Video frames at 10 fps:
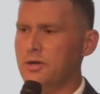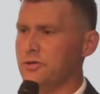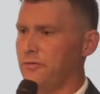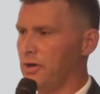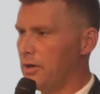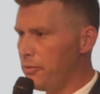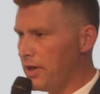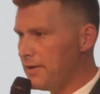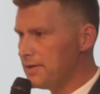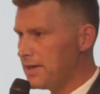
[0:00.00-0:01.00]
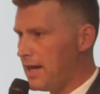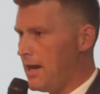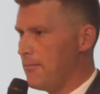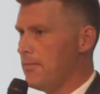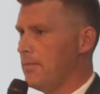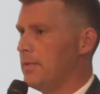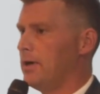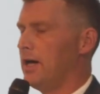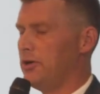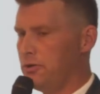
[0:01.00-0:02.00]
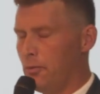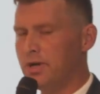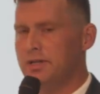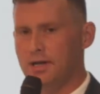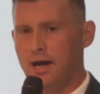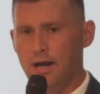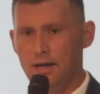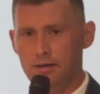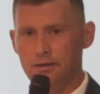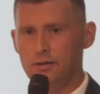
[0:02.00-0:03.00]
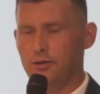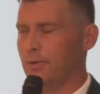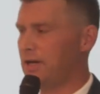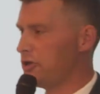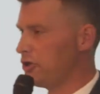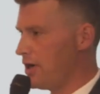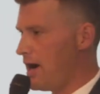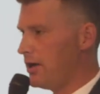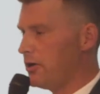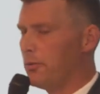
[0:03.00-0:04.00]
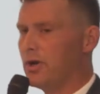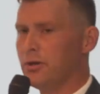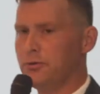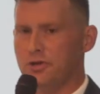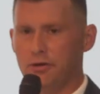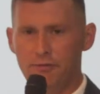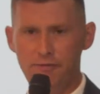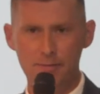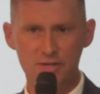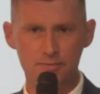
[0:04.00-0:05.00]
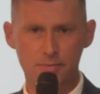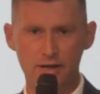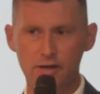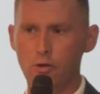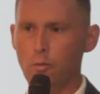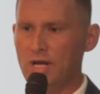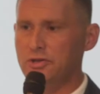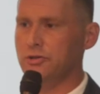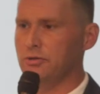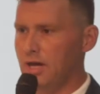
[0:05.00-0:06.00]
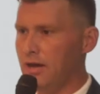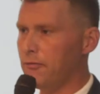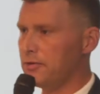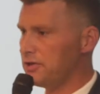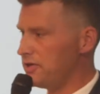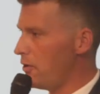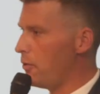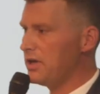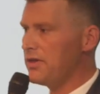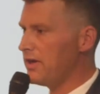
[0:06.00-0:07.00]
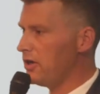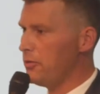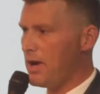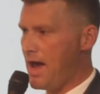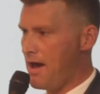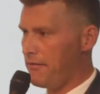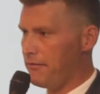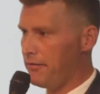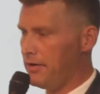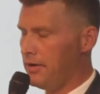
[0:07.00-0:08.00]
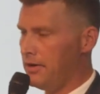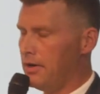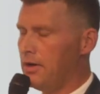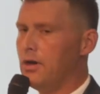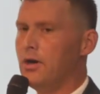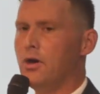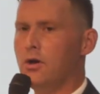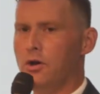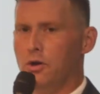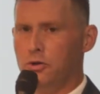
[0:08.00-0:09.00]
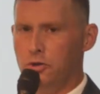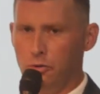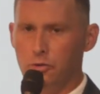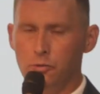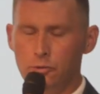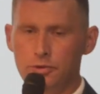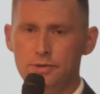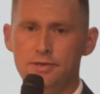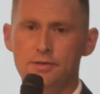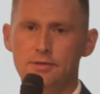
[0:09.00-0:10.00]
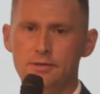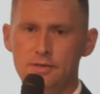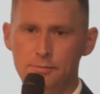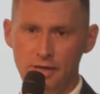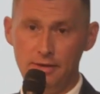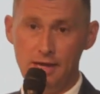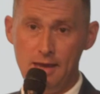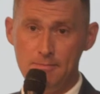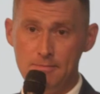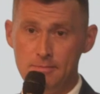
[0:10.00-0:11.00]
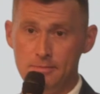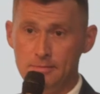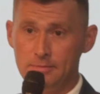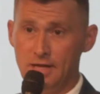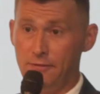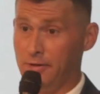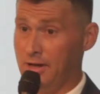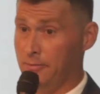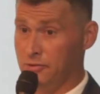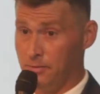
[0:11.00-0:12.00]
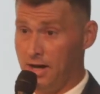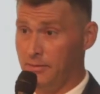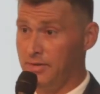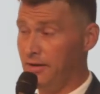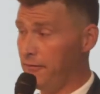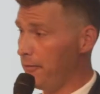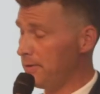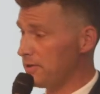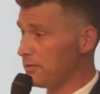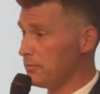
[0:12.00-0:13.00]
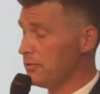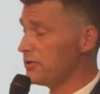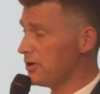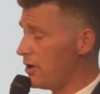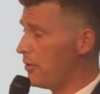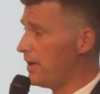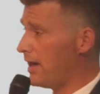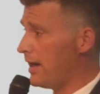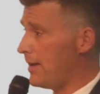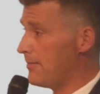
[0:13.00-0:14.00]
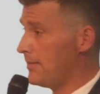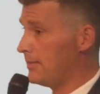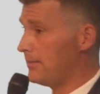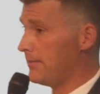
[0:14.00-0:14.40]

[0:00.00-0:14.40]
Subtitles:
So if you're going to play this game and you don't want to die, you don't want to get shot, you don't want to lose all your family's money or waste your life, which is the only thing you have, know the rules to play the game. And if you can help to write them and influence those rules, you're going to own that game.